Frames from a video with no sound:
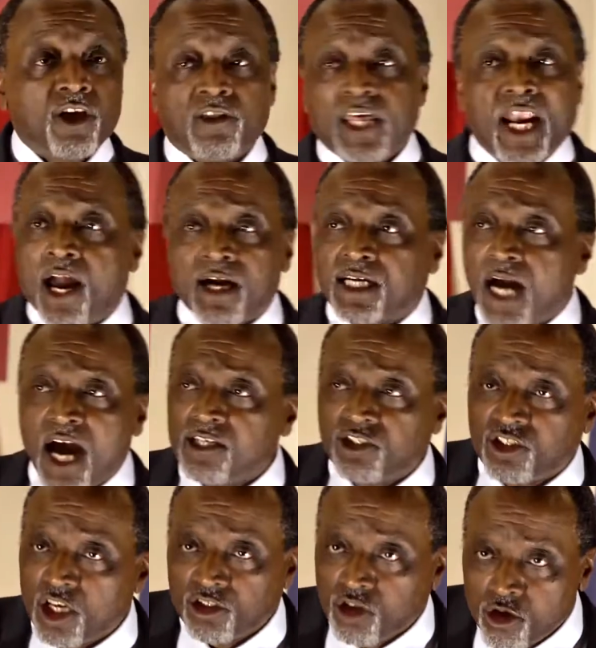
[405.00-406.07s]
so that our
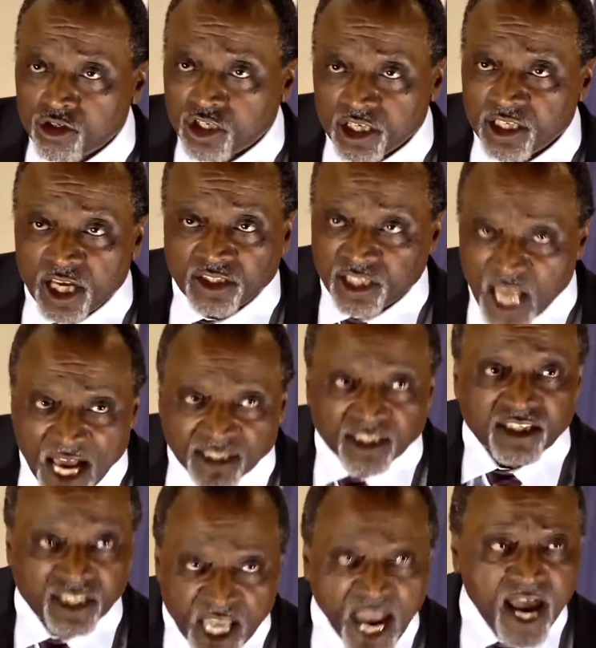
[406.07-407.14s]
Constitution does
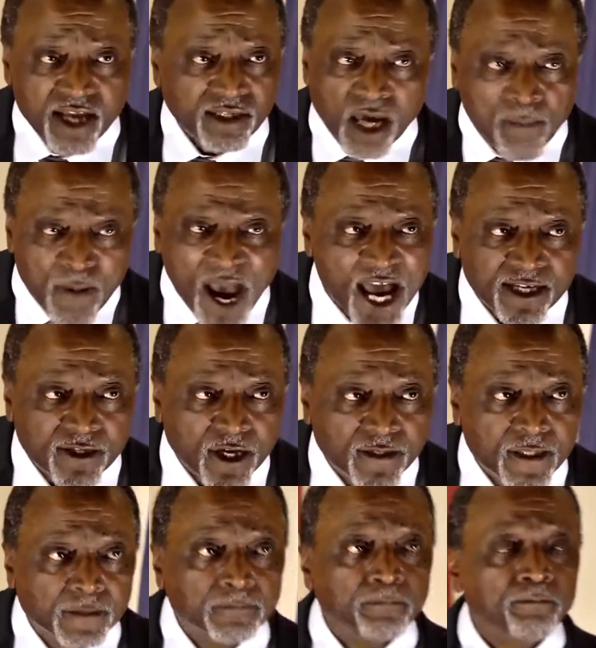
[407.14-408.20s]
not stand
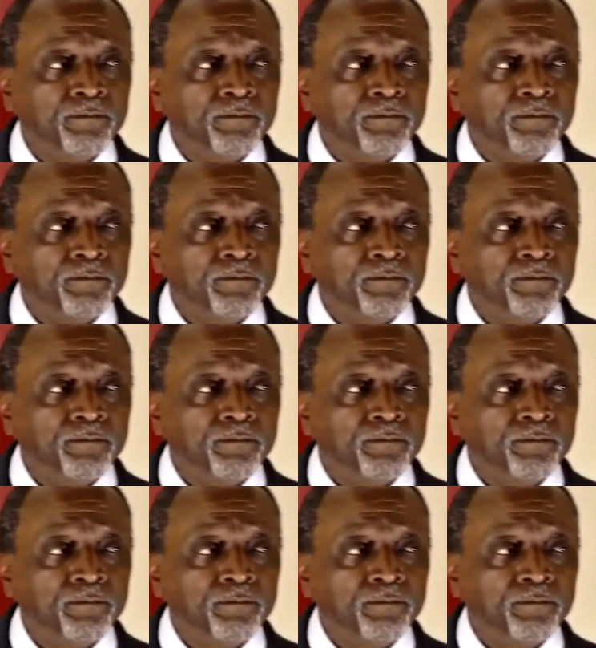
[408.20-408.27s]
abandoned.